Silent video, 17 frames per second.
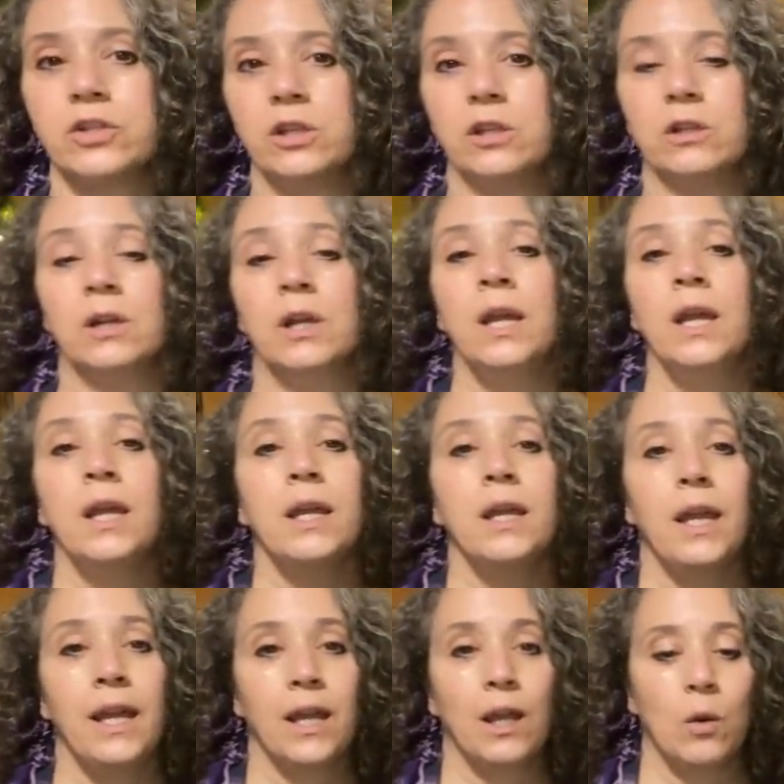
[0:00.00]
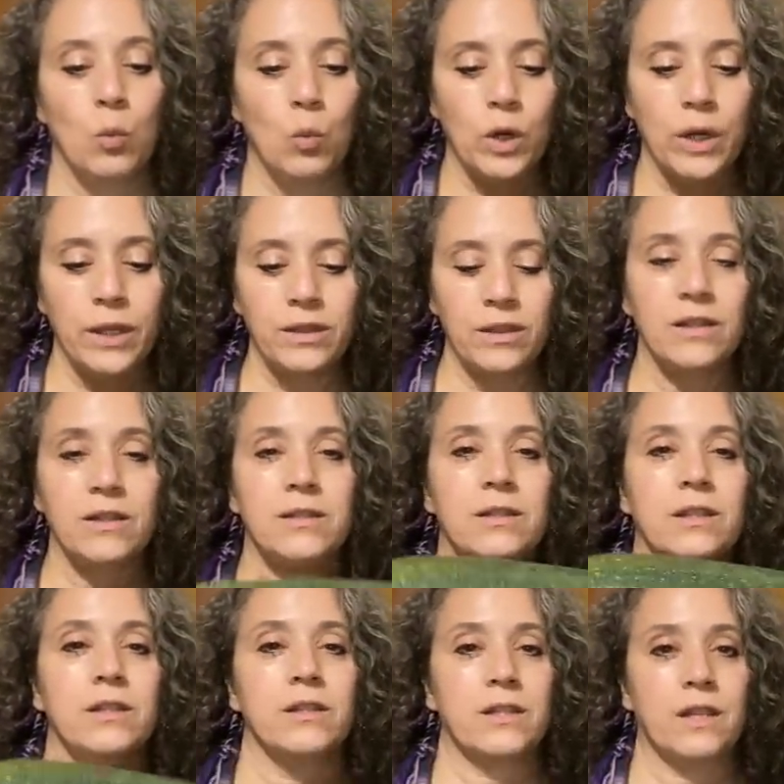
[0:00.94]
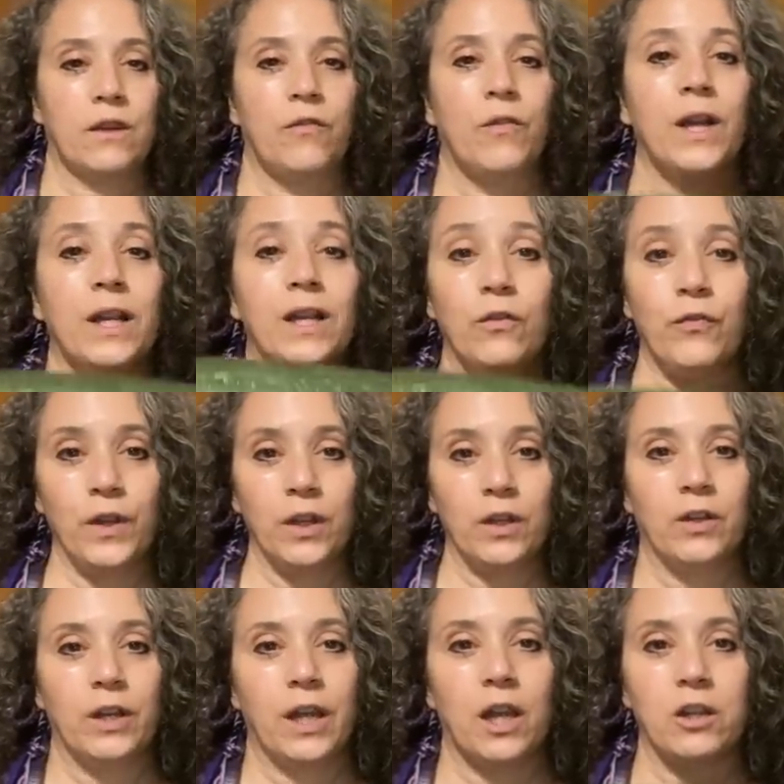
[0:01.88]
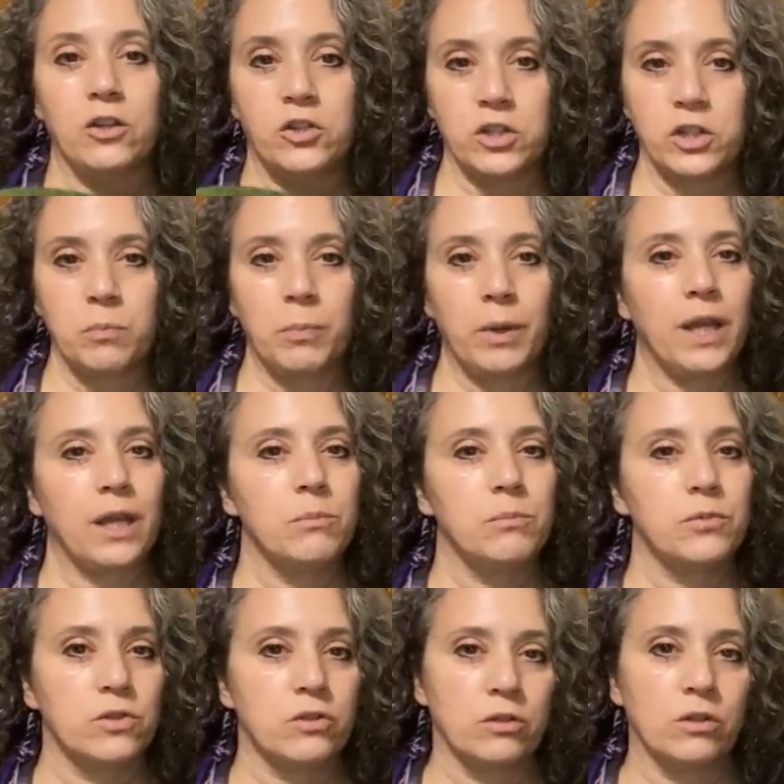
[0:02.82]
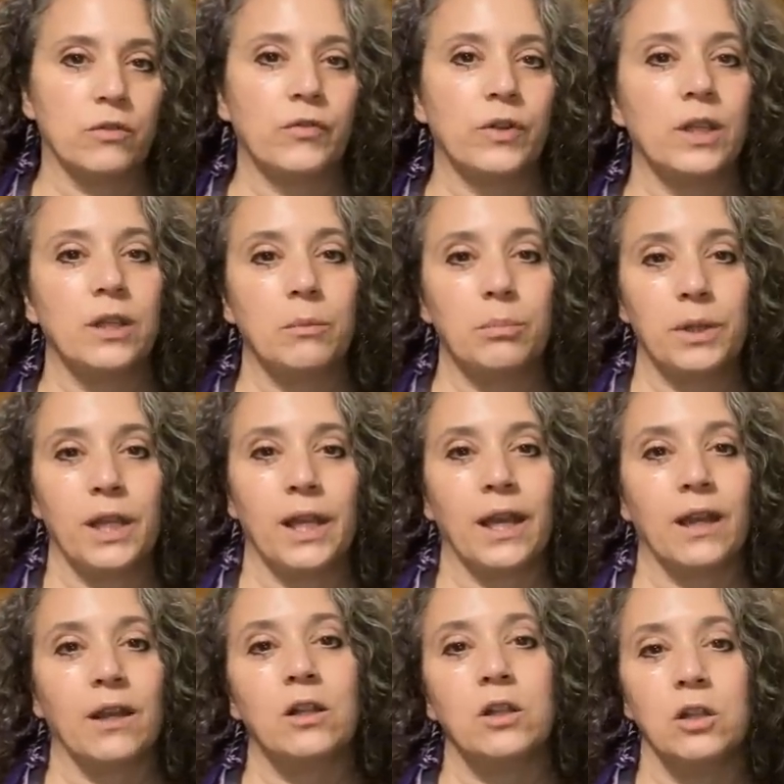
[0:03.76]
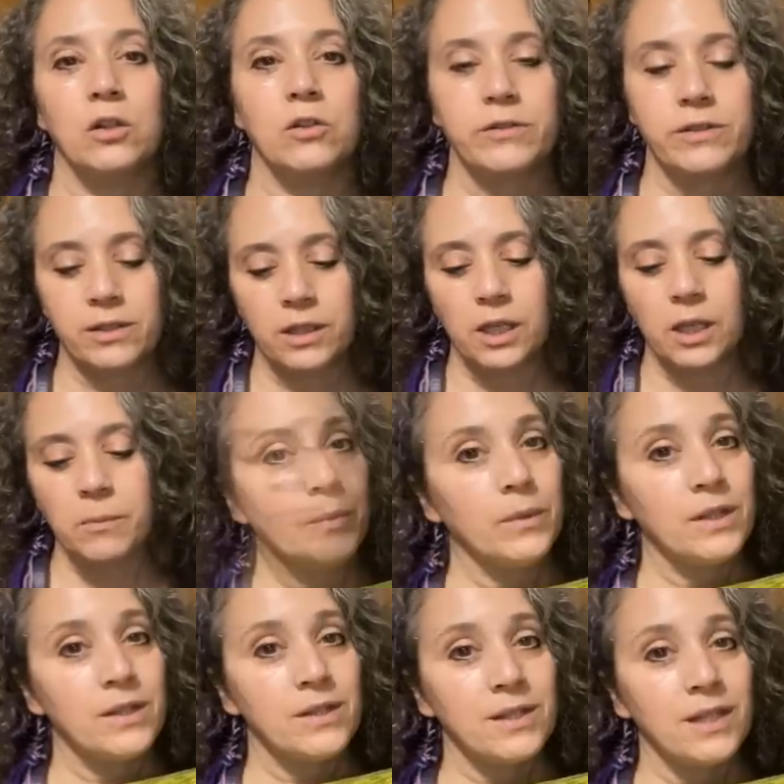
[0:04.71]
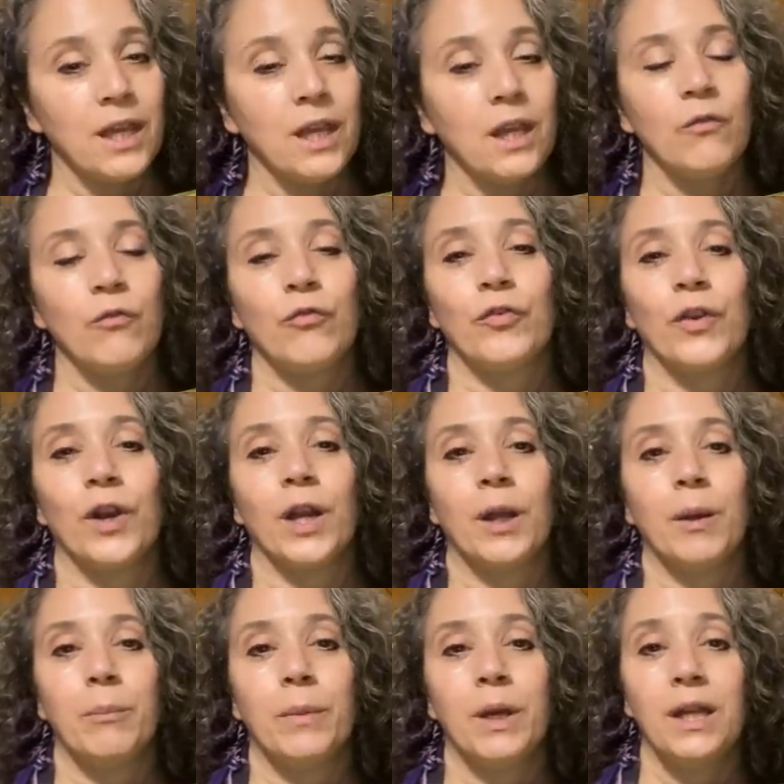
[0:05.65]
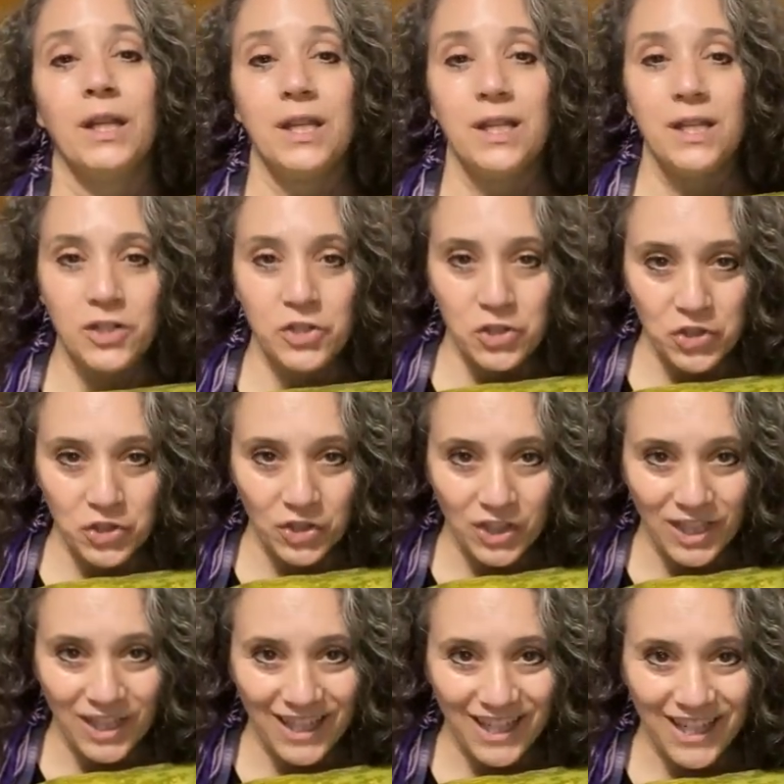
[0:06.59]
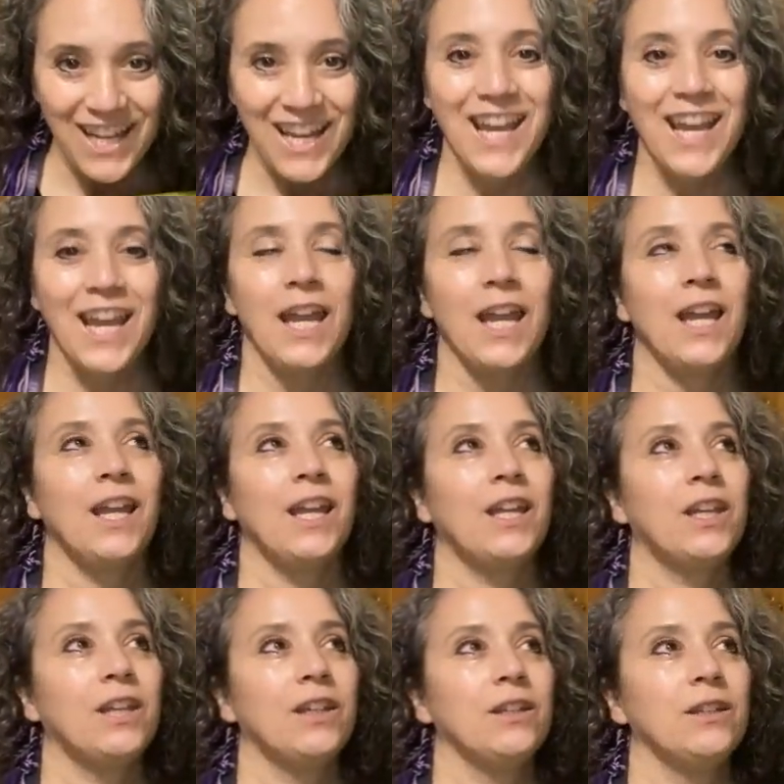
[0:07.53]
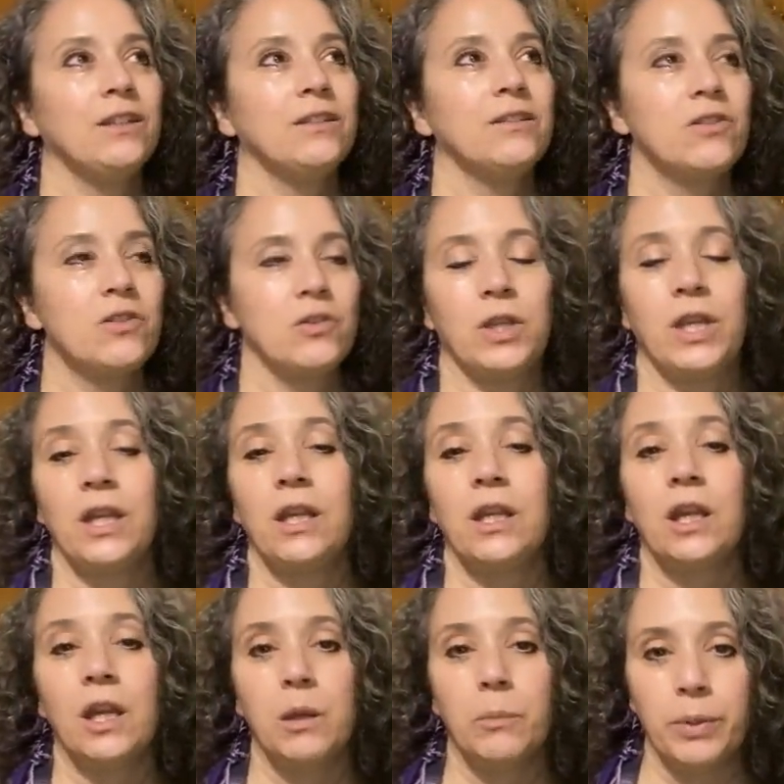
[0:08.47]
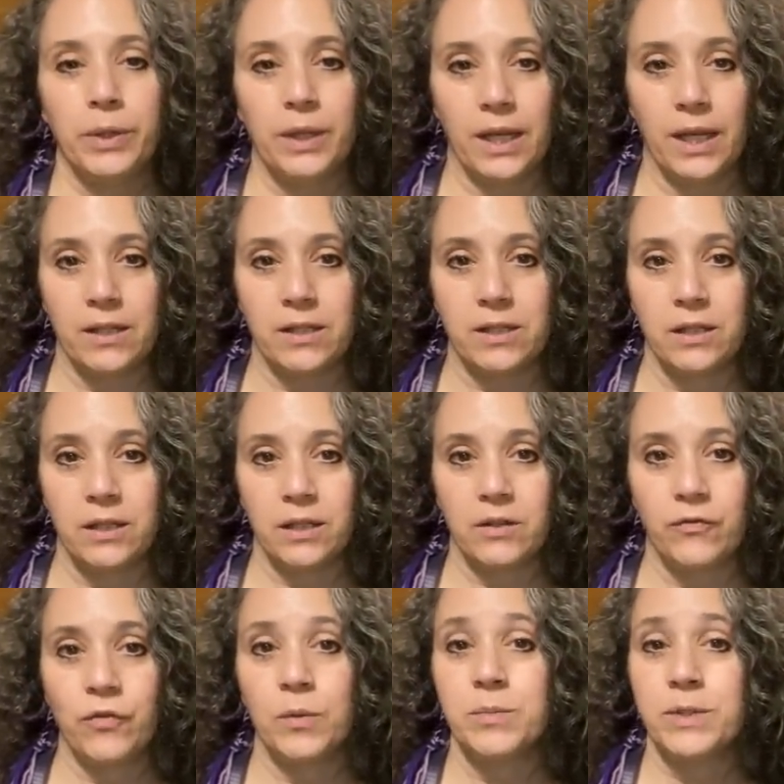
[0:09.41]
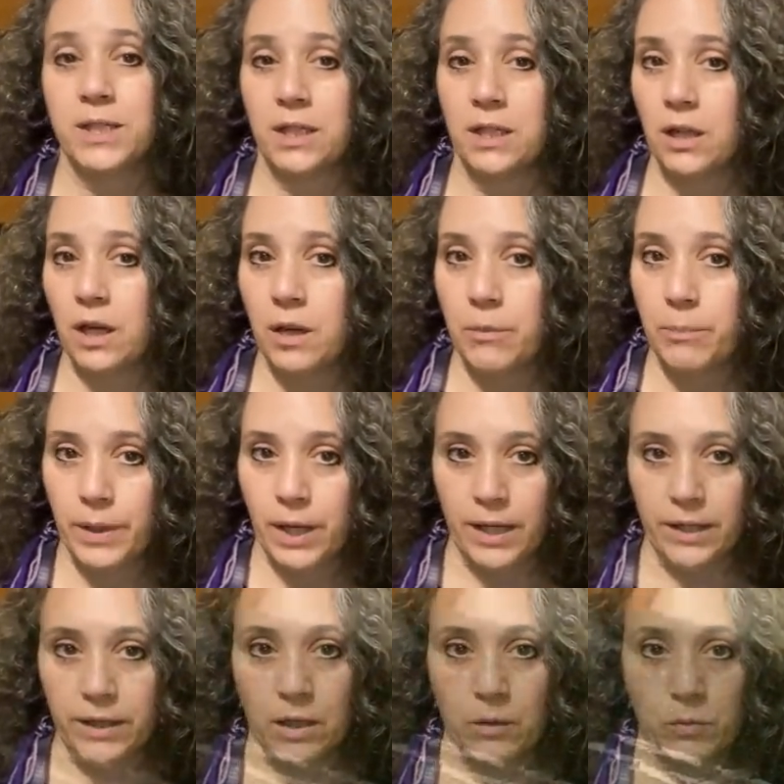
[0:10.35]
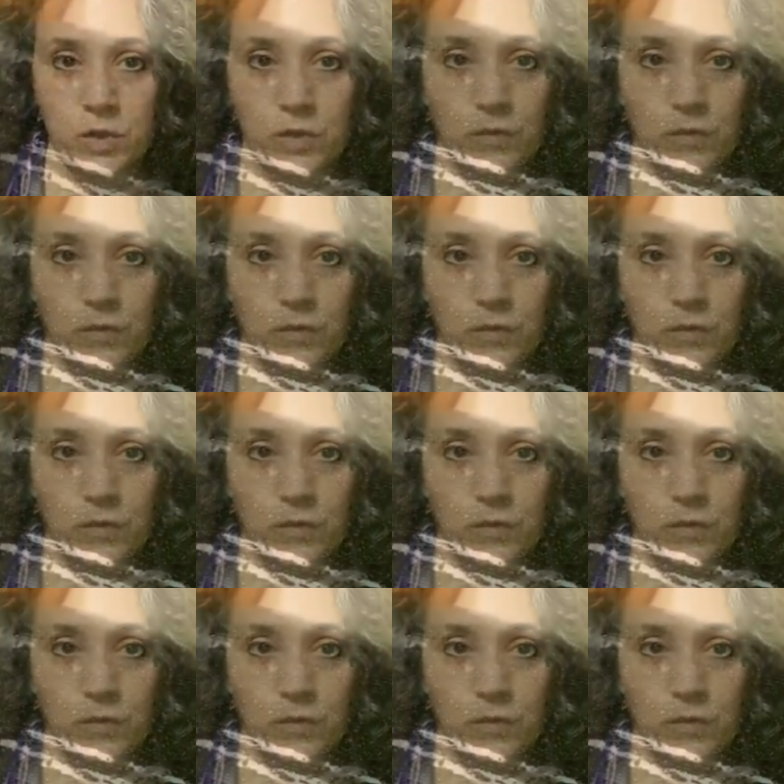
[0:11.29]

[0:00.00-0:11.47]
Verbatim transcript: year. And what this is, I finally figured out just by observing the plant closely. This came from initially a zucchini I had planted from seed I had bought that was